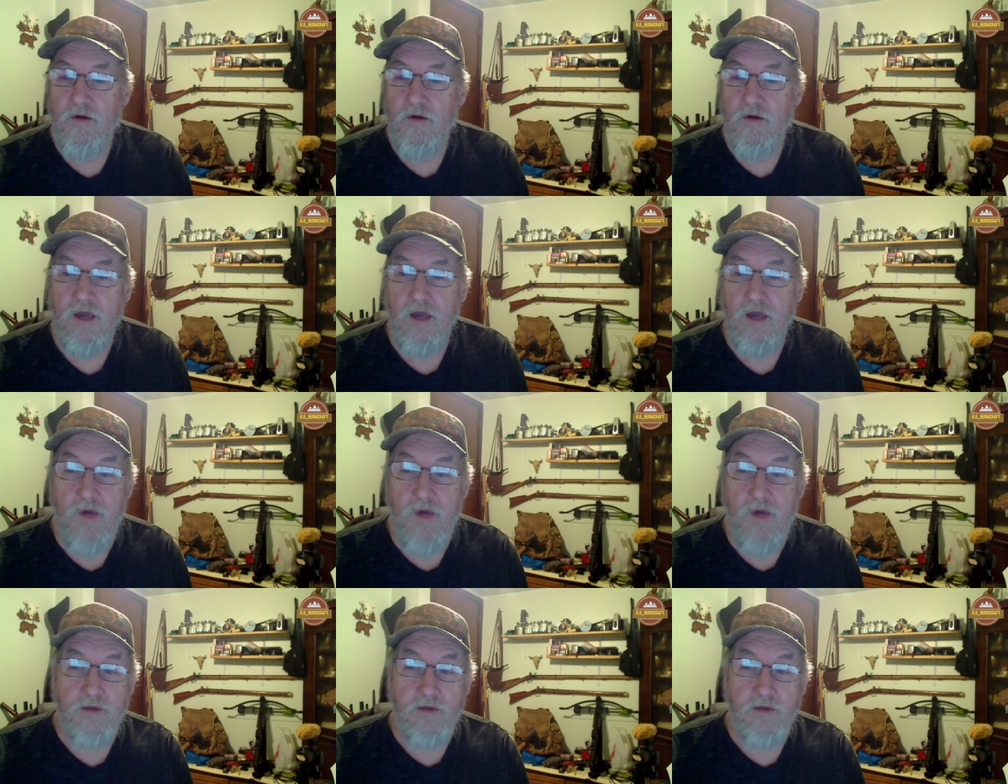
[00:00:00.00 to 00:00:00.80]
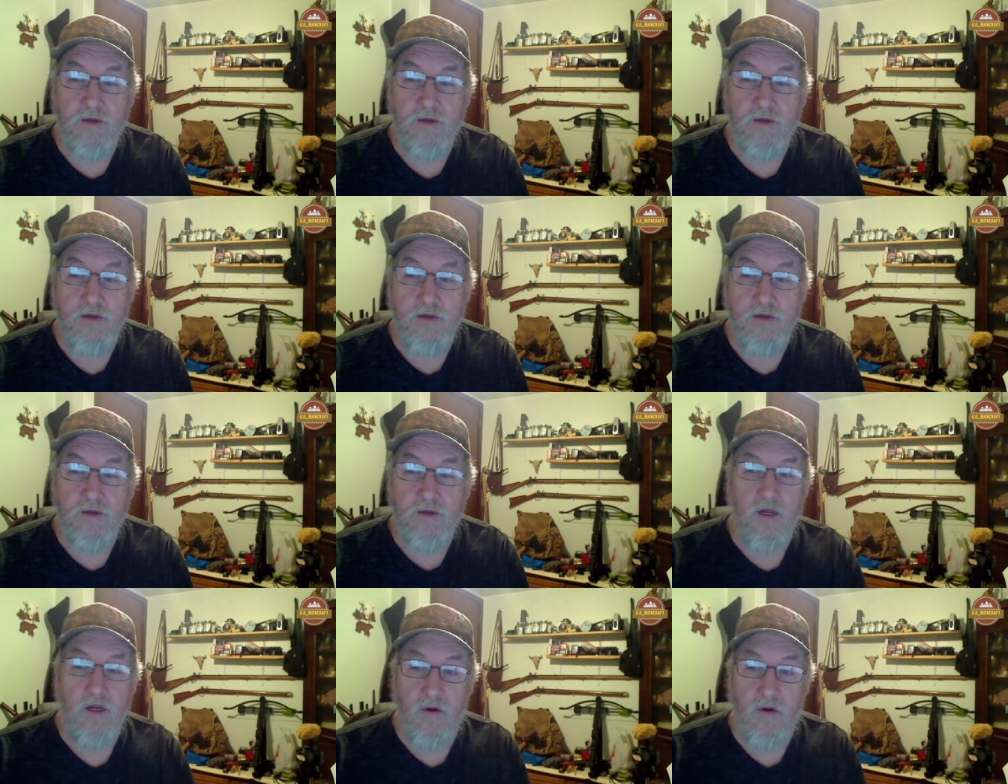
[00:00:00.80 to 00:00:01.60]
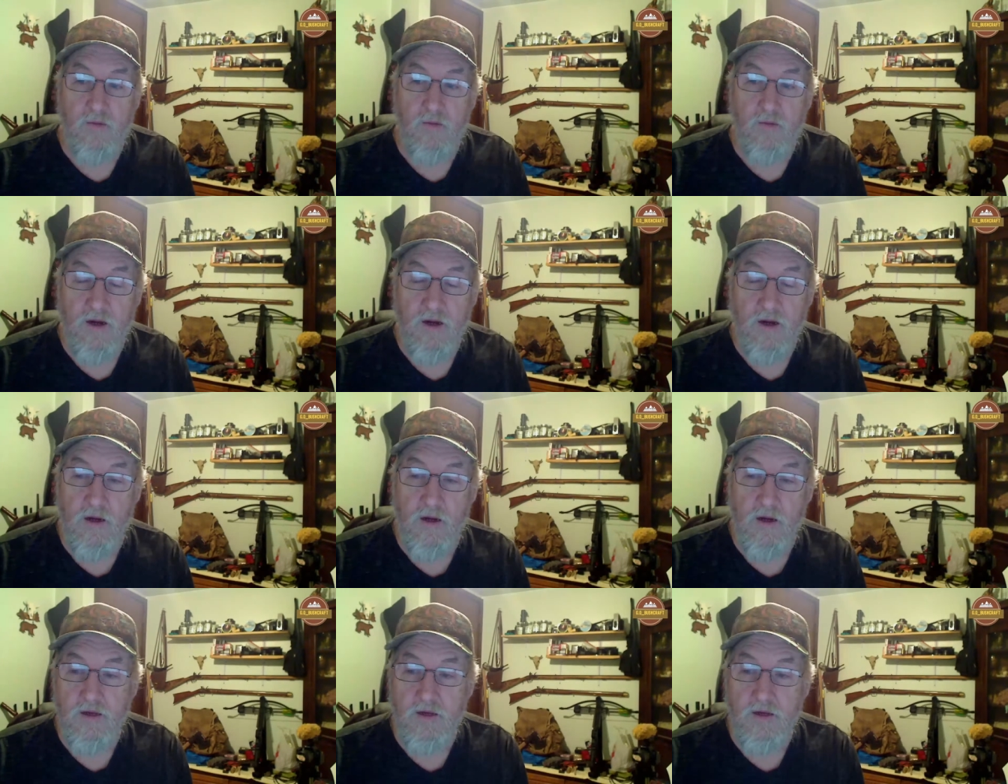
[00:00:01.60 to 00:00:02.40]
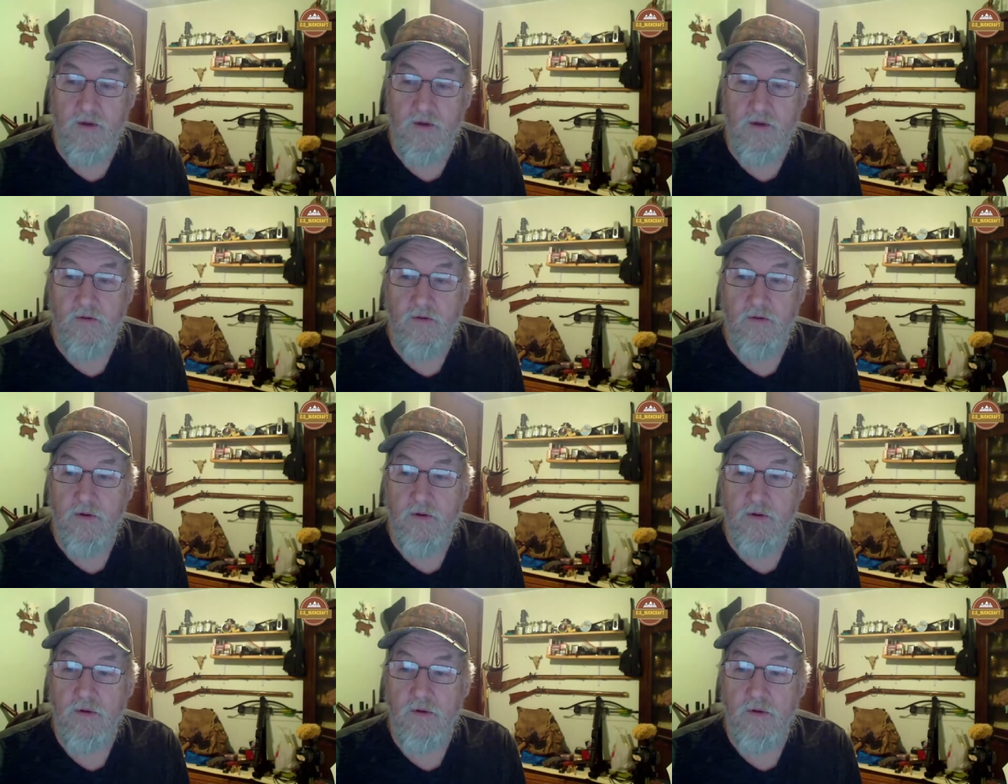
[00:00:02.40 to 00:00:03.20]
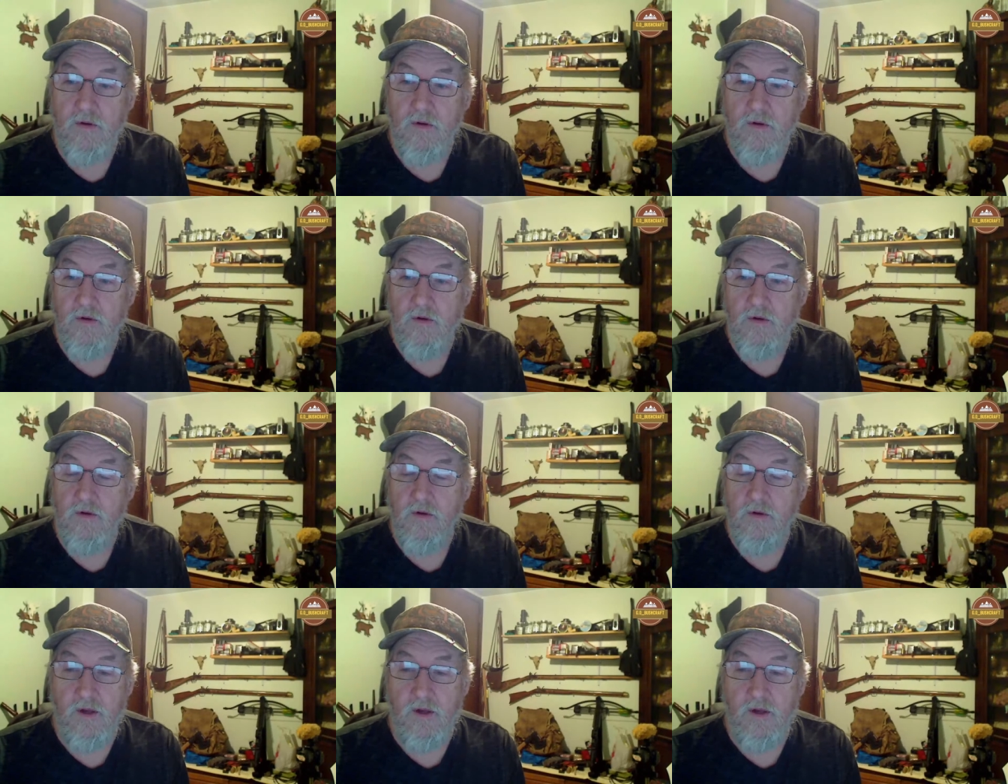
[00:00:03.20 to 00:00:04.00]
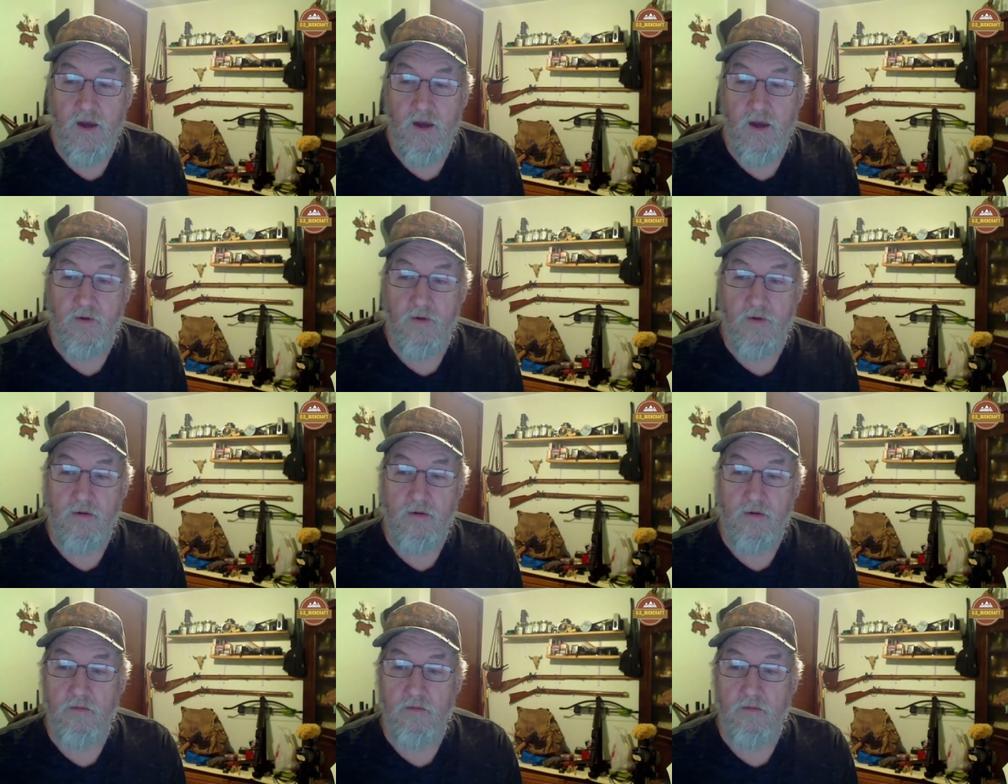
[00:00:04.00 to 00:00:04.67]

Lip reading: Yeah, you guys get hammered over there on the East Coast. You can have it.